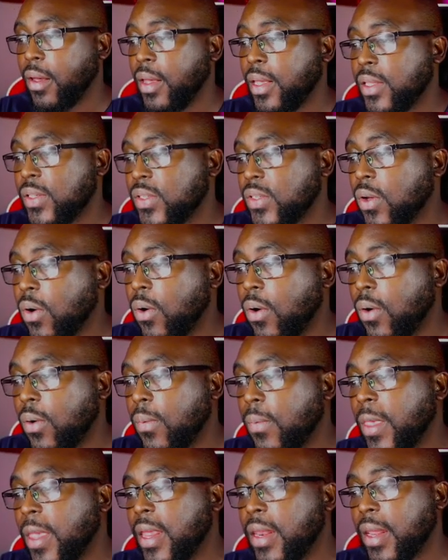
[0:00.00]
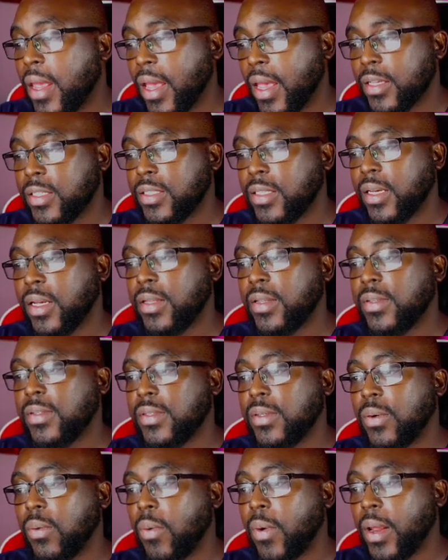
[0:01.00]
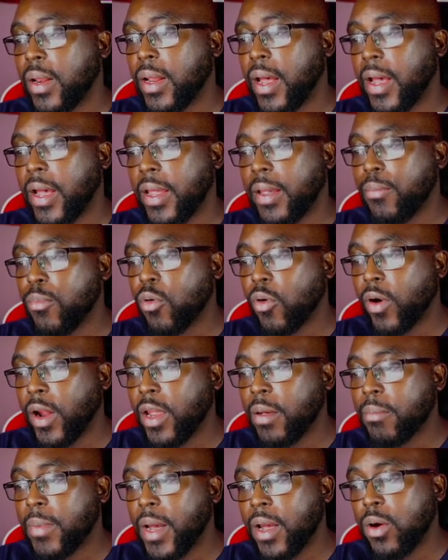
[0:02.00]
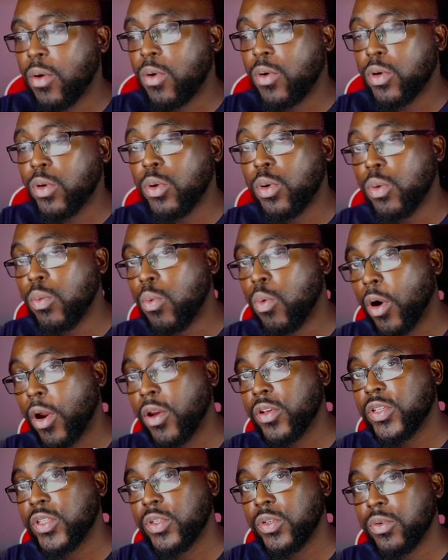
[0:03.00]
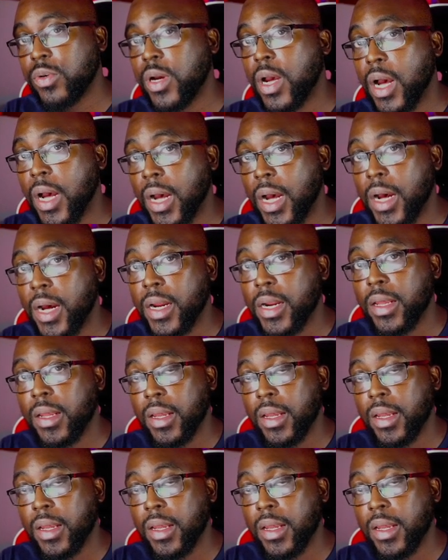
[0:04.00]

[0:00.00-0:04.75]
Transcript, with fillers: So, in essence, when I bring my own good works to God